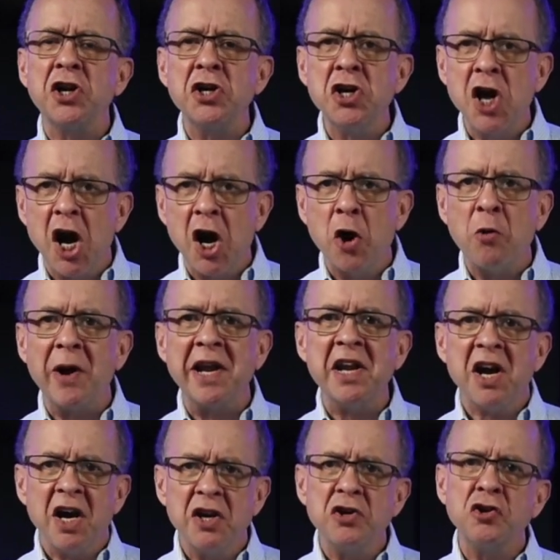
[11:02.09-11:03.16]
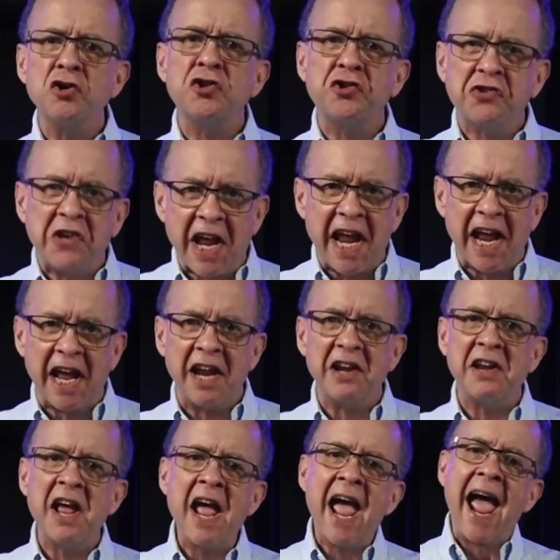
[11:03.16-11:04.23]
to know and
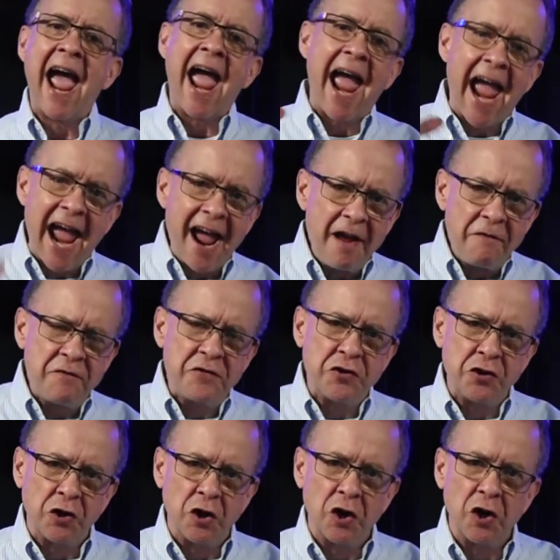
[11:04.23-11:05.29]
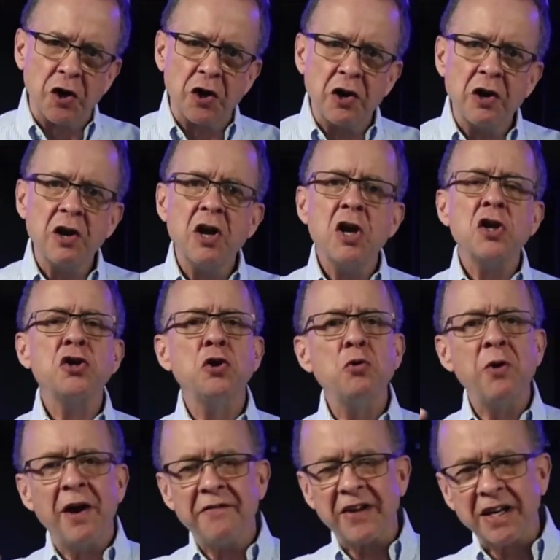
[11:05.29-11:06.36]
understand after
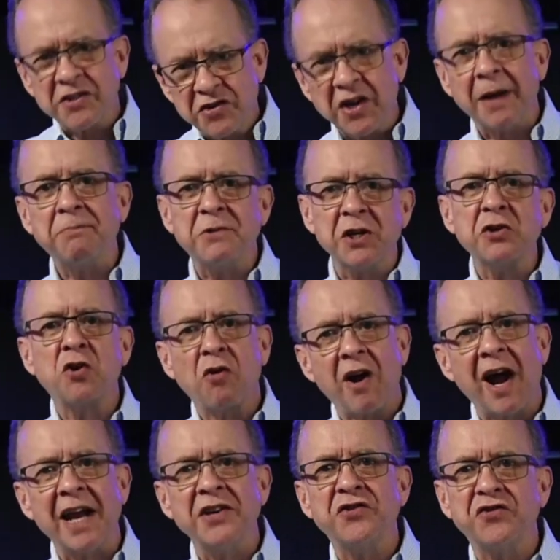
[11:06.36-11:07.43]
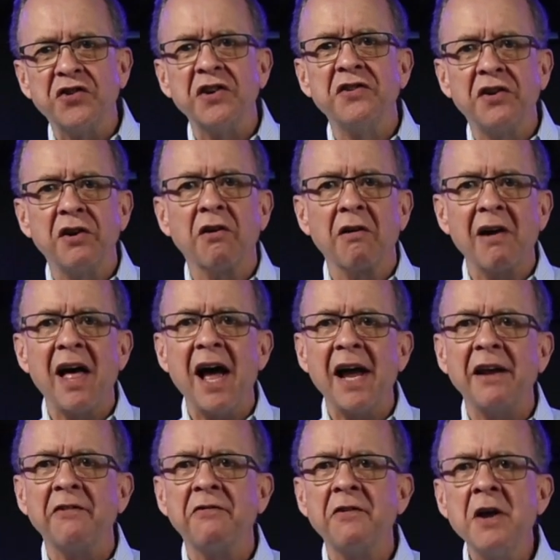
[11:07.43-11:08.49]
you have accepted Christ into your
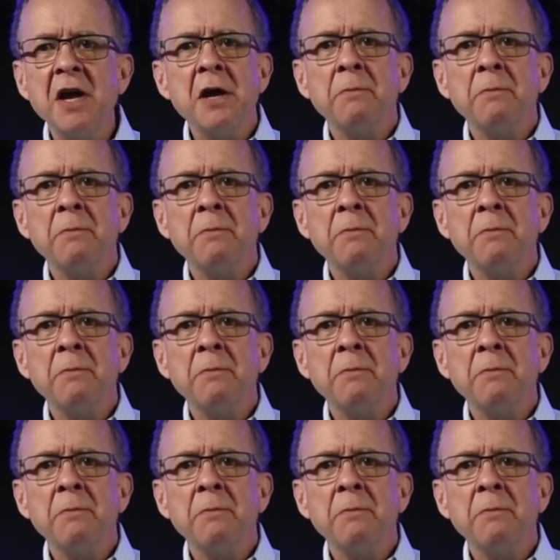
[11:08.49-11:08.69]
life.